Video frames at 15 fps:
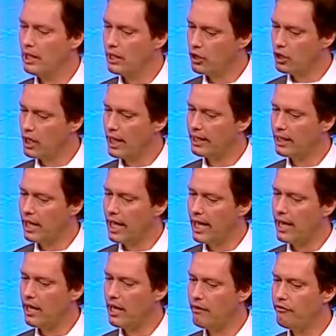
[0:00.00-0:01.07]
you'd like
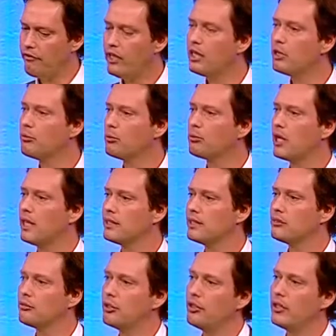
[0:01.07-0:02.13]
a visible
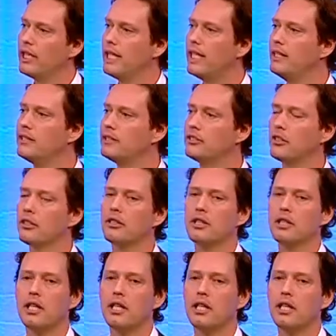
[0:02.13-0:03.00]
process where you can insert